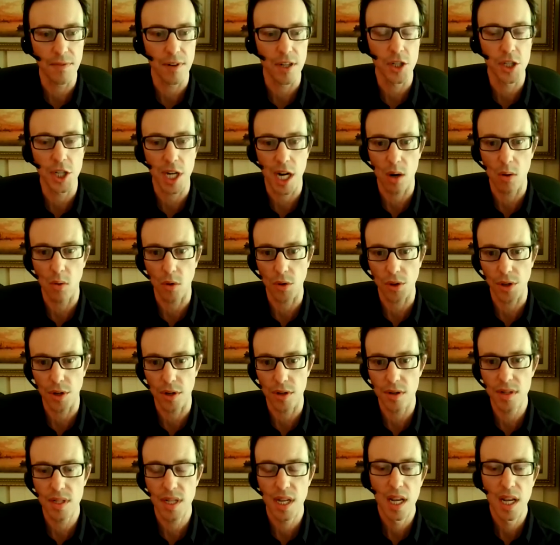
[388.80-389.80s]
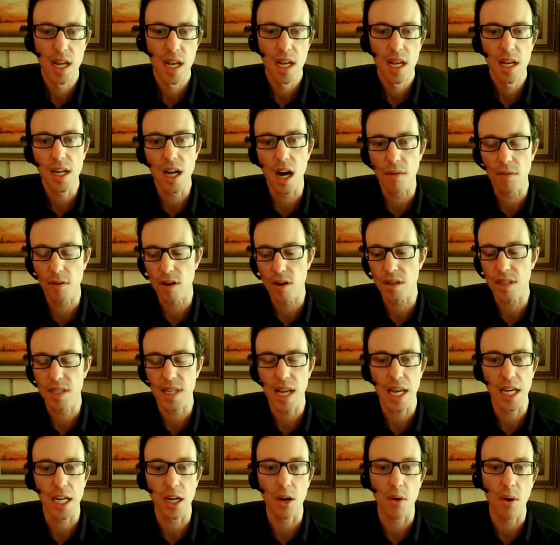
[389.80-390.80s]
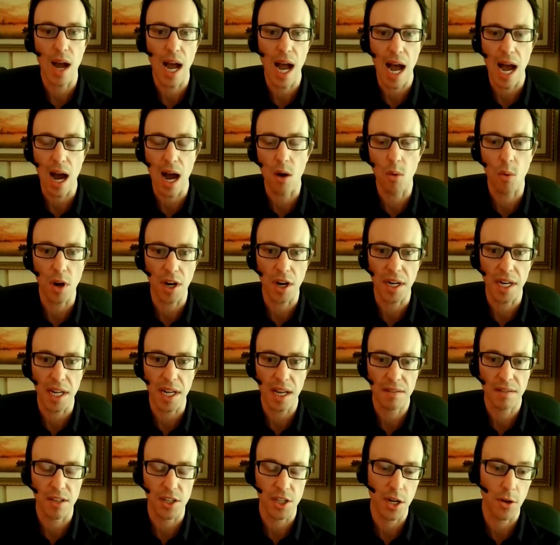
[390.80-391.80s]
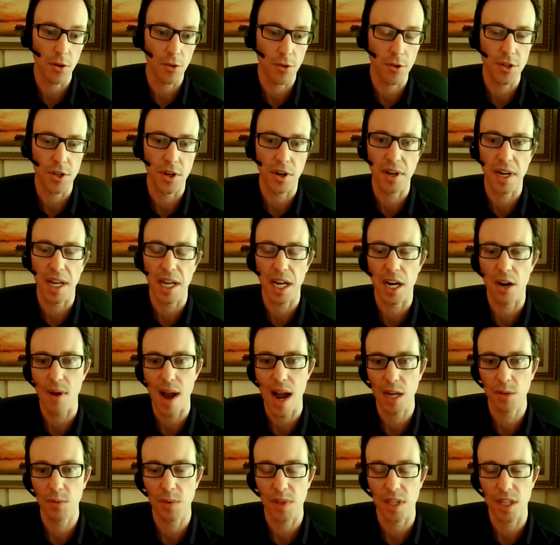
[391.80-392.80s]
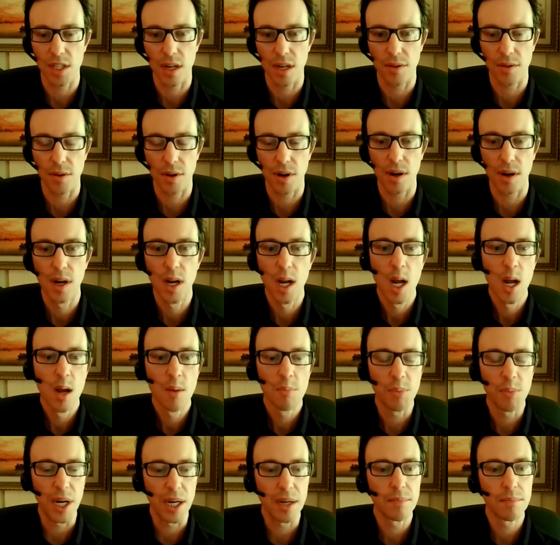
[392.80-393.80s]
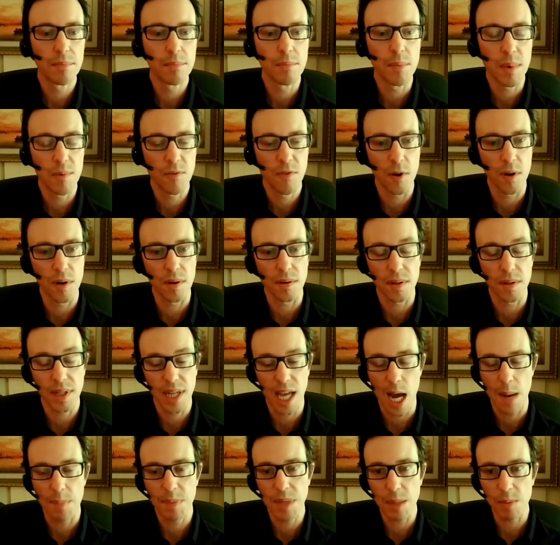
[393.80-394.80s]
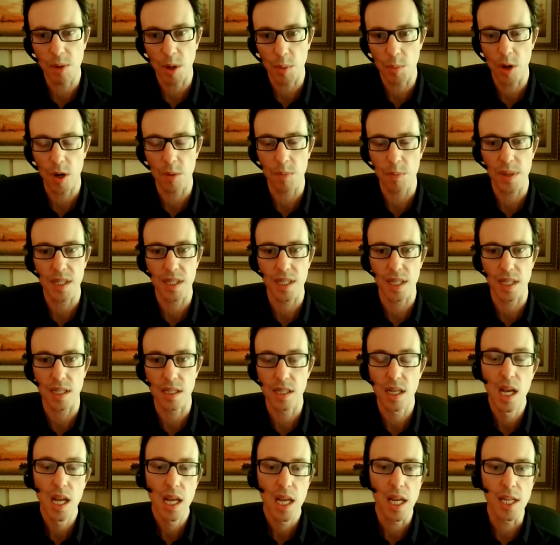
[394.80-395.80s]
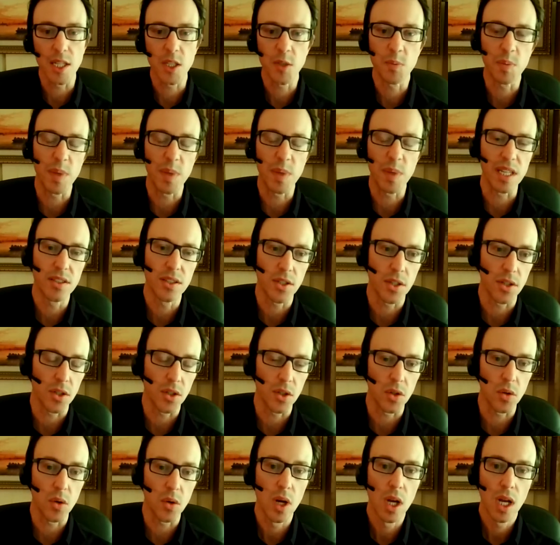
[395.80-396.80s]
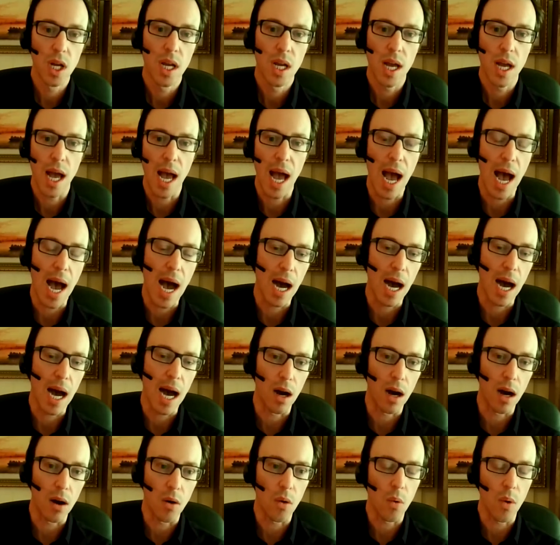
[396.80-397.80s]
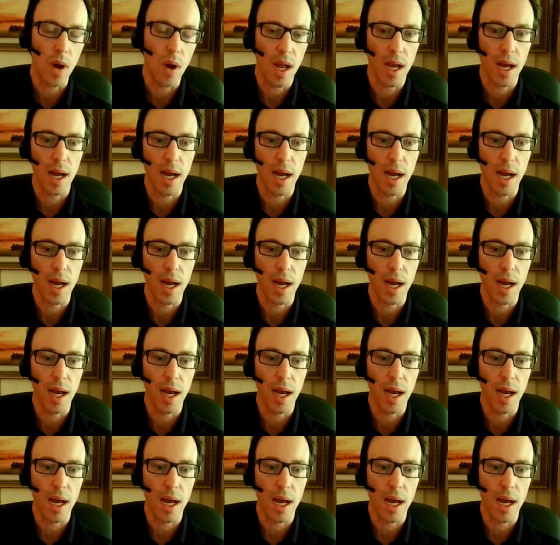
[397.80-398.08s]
shareholders, governs how the shareholders are going to interact with each other. But for cap table purposes, it speaks to how